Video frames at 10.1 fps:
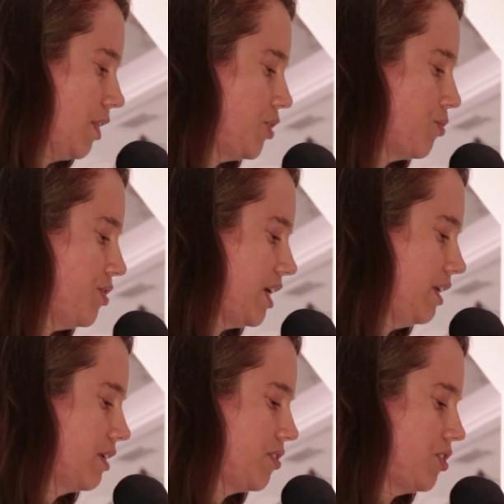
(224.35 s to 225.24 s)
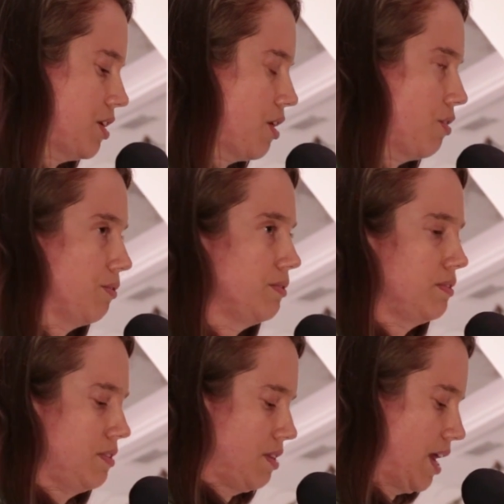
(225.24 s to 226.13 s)
It's ridiculous to know.
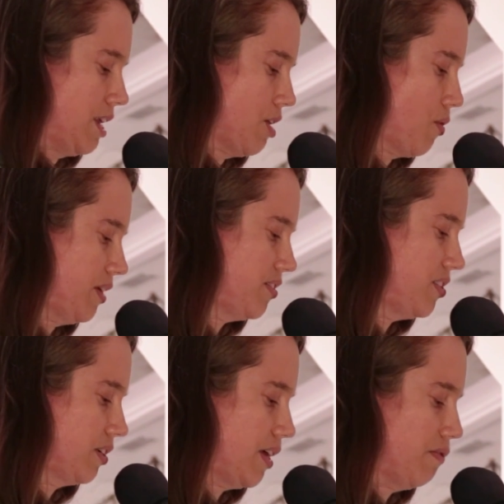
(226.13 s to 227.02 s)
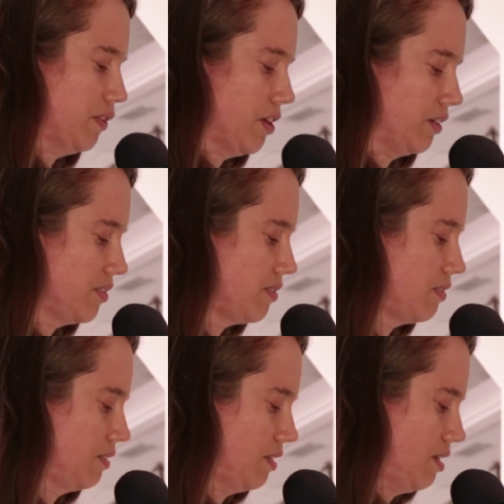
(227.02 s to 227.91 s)
I know and still have lungs.
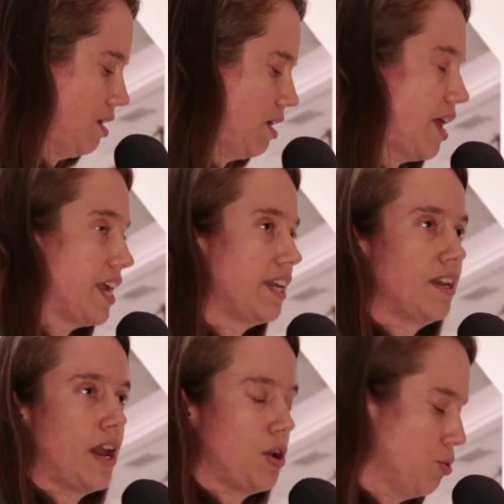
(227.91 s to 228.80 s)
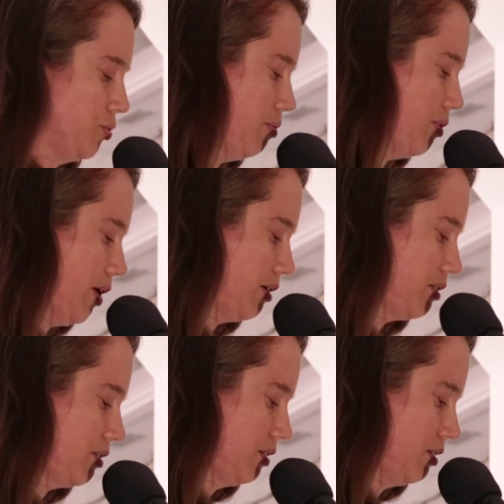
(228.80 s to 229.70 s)
I cannot hold a breath.
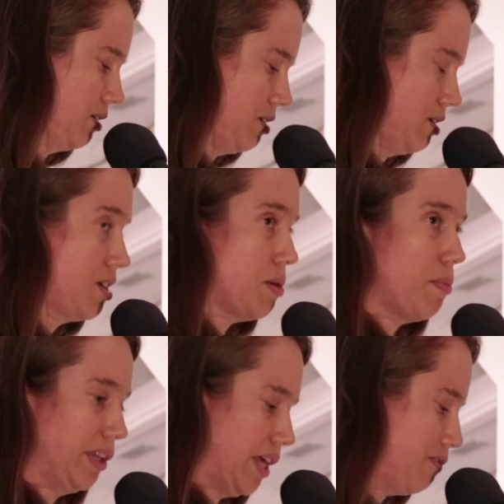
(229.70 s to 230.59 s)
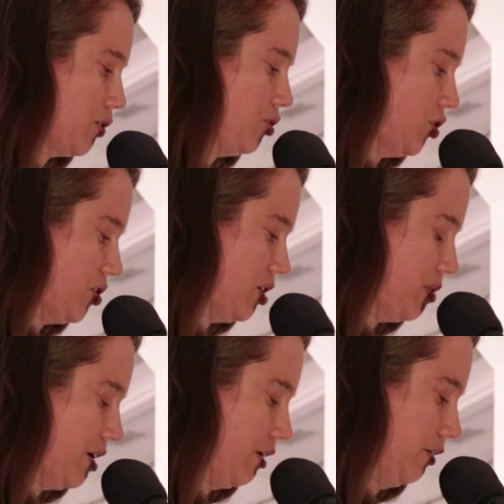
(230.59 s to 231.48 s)
My life could just
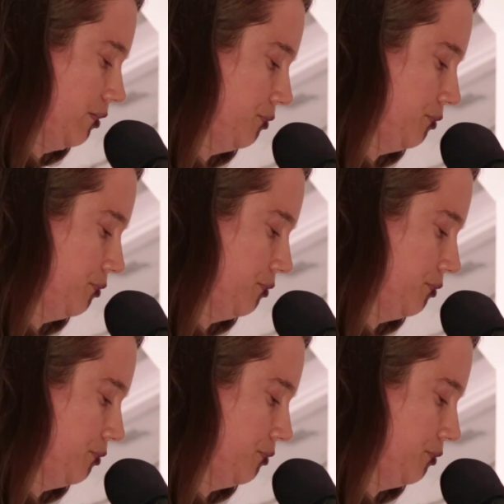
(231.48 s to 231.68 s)
appear.